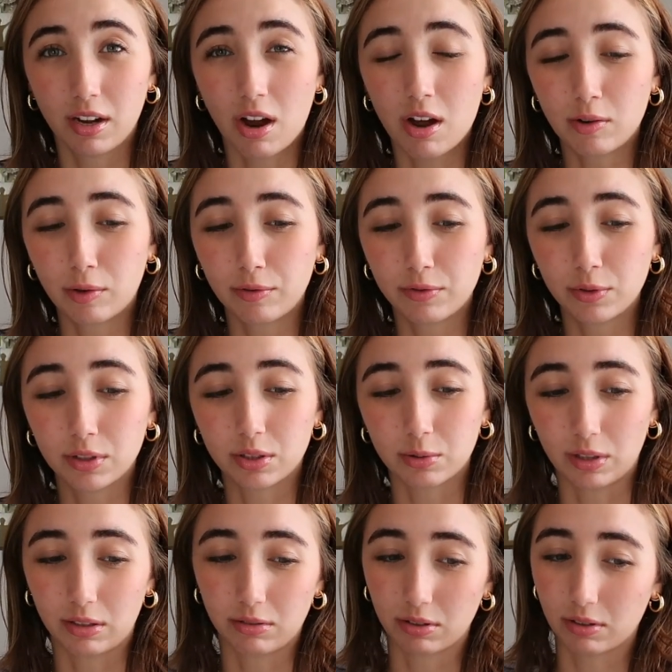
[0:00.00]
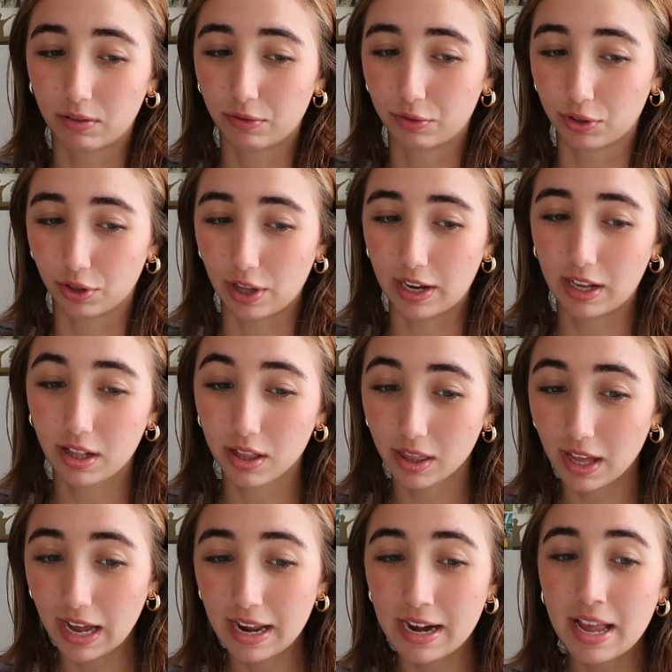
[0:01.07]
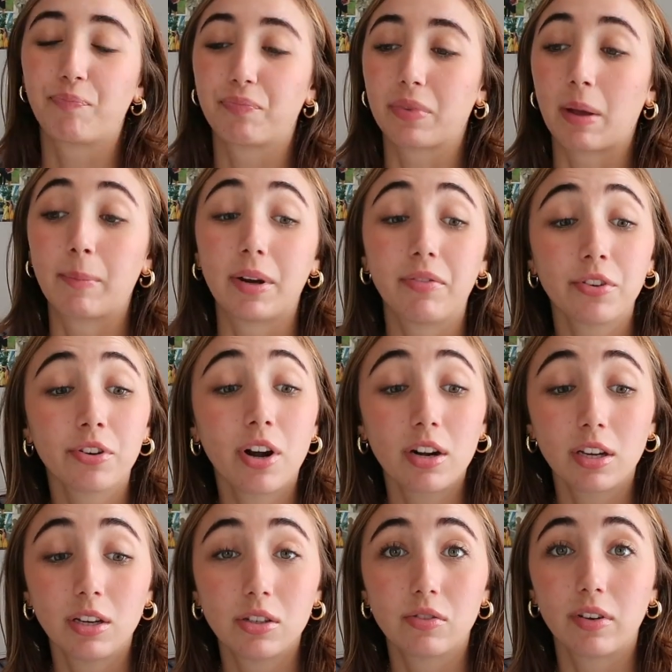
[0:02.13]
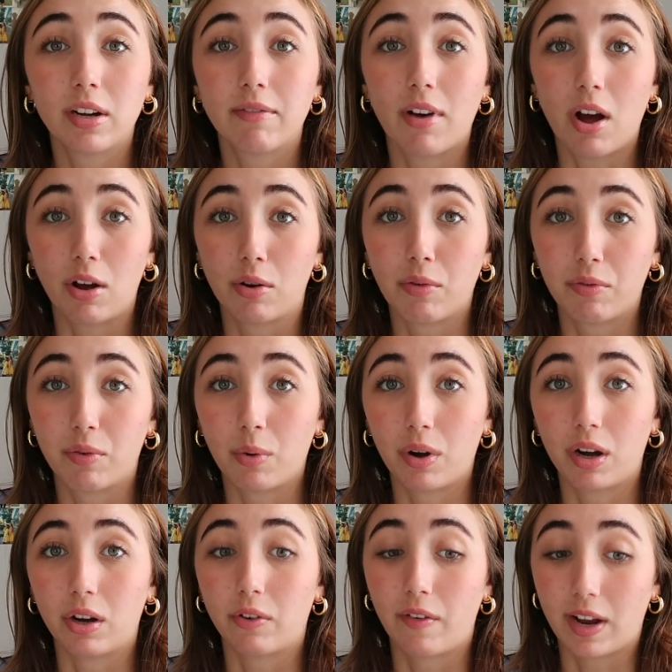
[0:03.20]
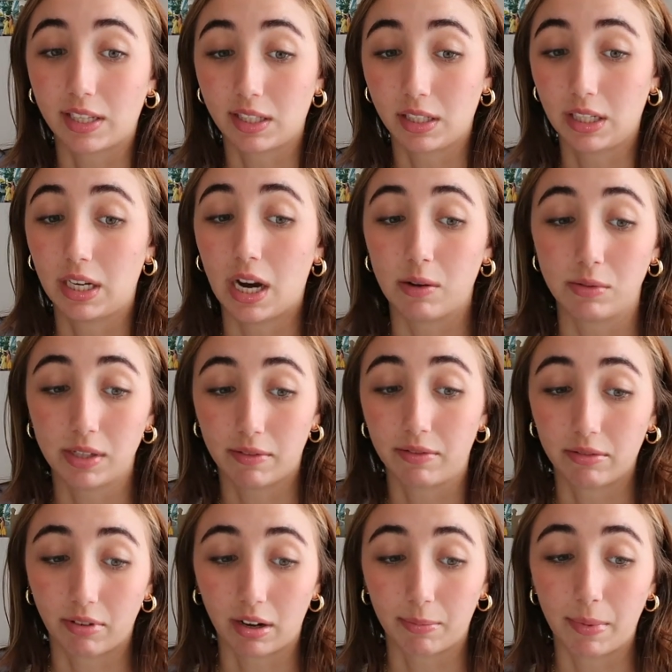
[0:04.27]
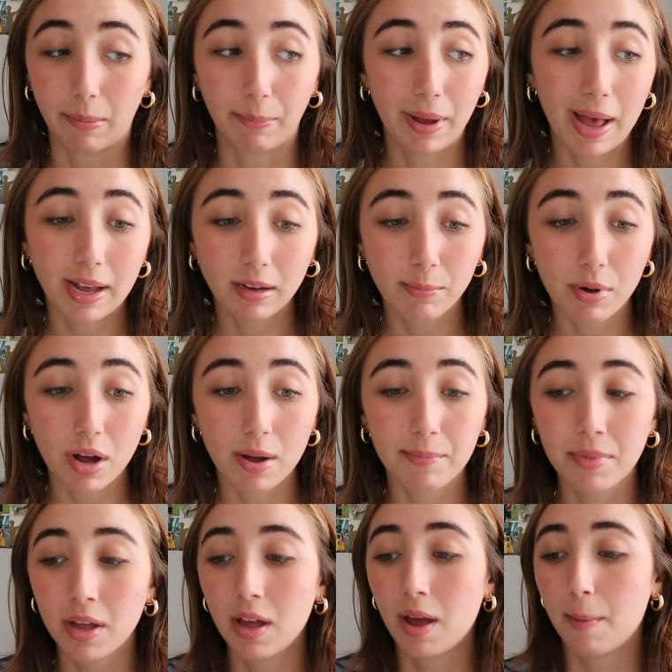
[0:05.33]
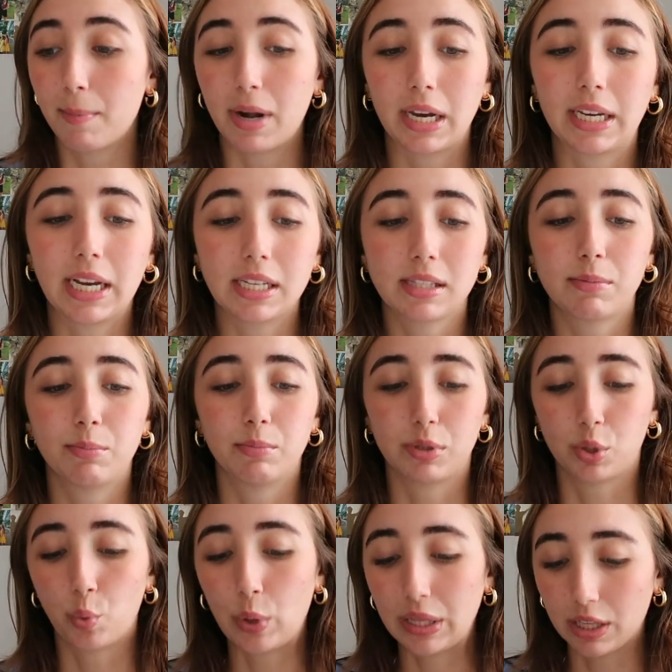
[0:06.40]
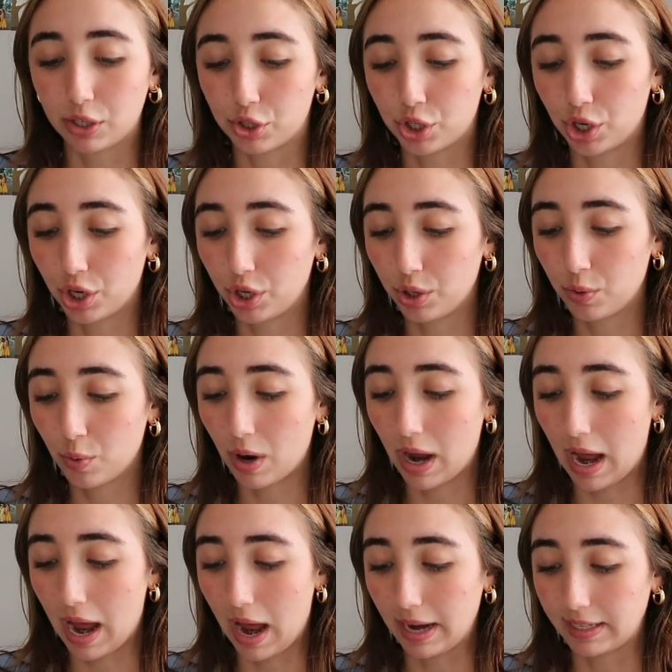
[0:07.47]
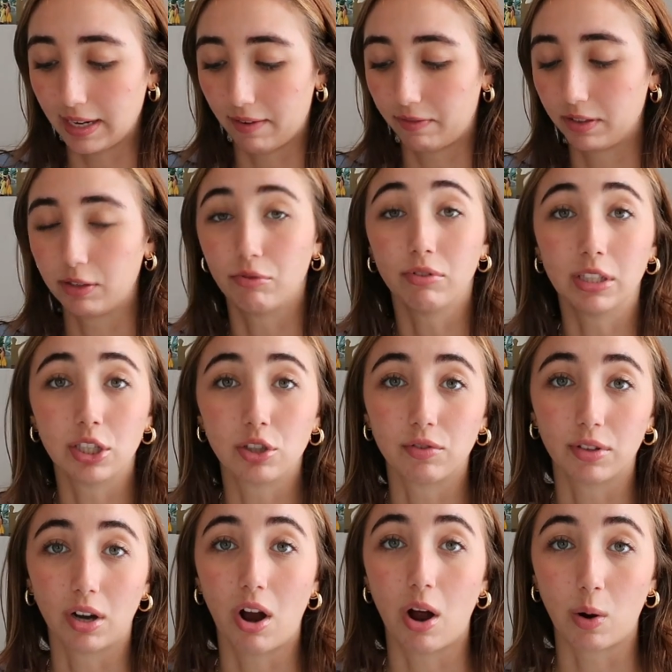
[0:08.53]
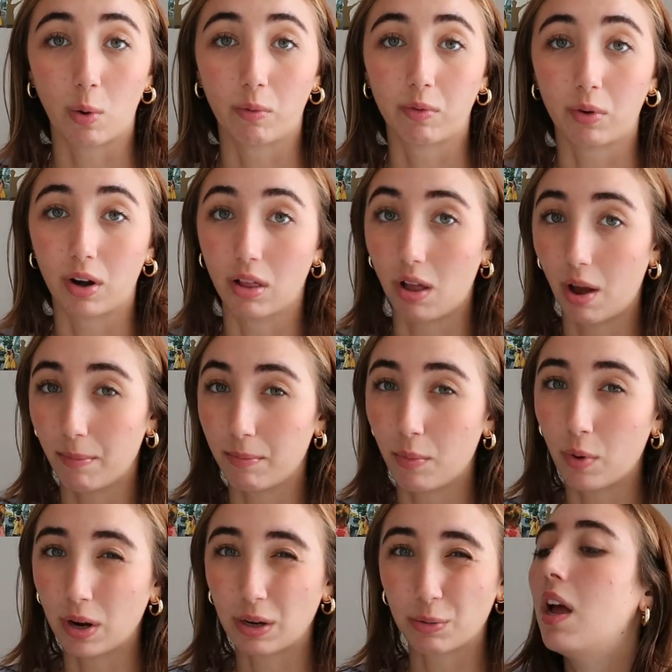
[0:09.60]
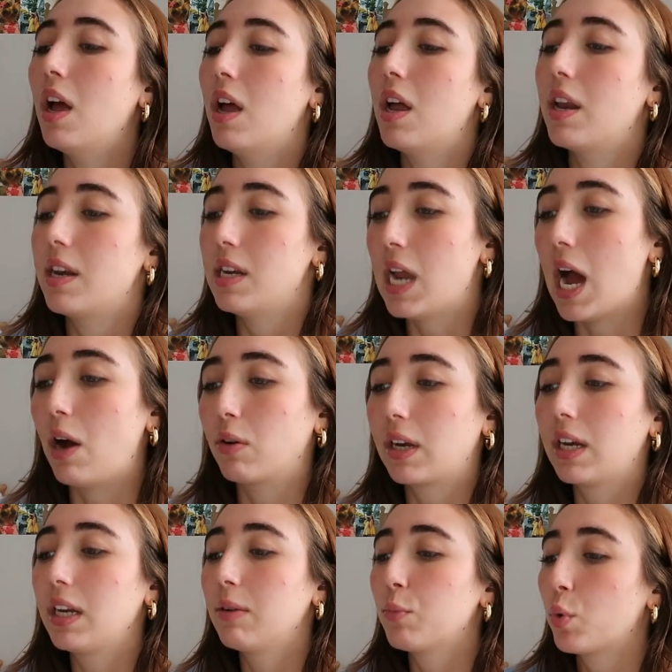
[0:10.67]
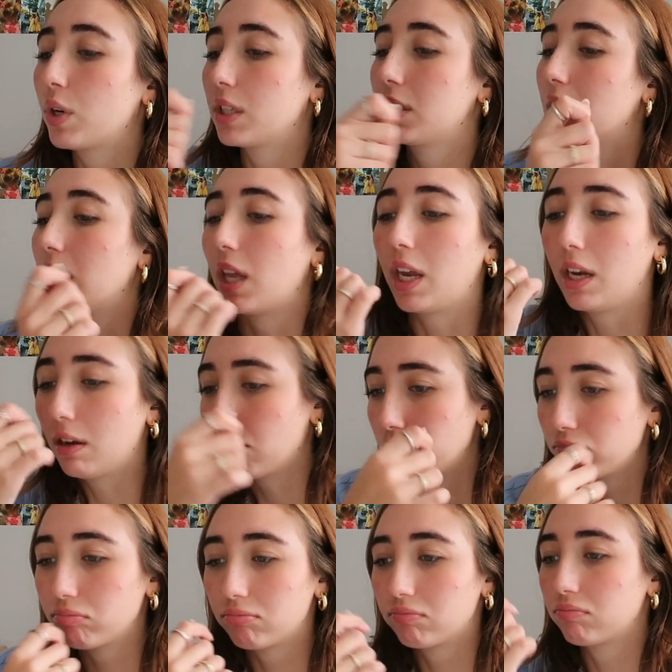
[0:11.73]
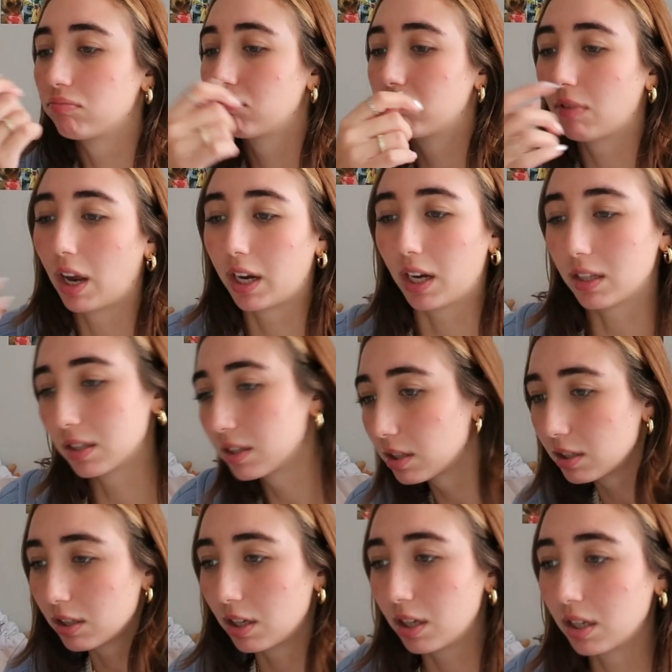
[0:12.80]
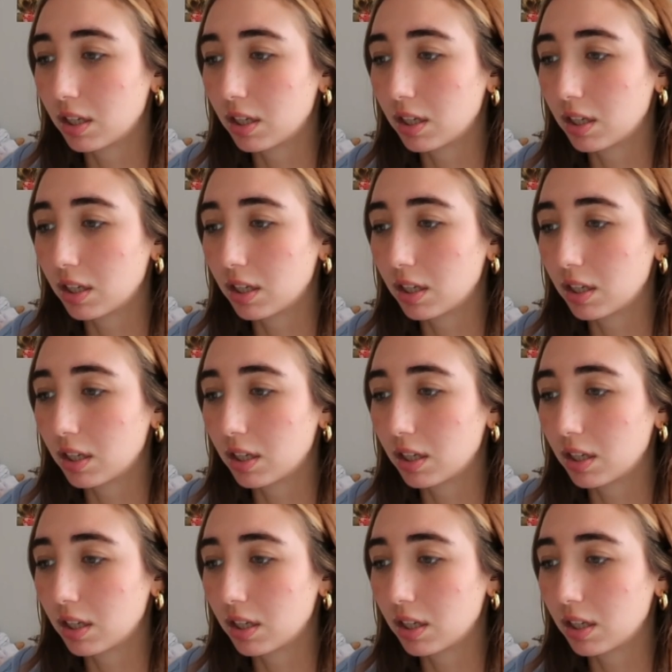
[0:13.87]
than Aquaphor, so I don't know if you're like that. But if you're not a huge fan of Aquaphor or Vaseline, I would definitely recommend Bag Balm. But I guess between the two, I definitely reach for Aquaphor a lot more. Now, getting more into like, I guess,